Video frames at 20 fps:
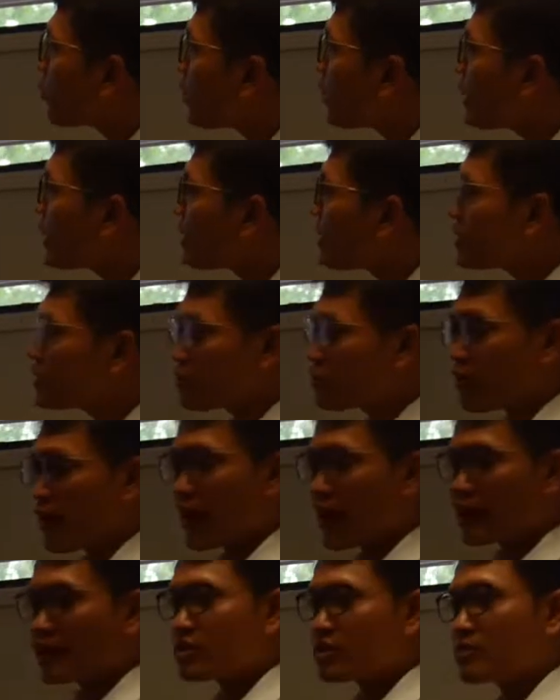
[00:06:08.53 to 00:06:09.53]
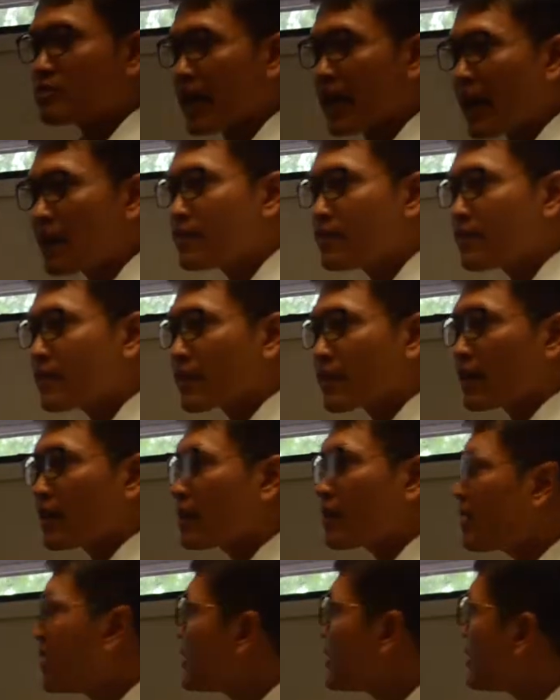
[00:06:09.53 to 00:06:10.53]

we try to map the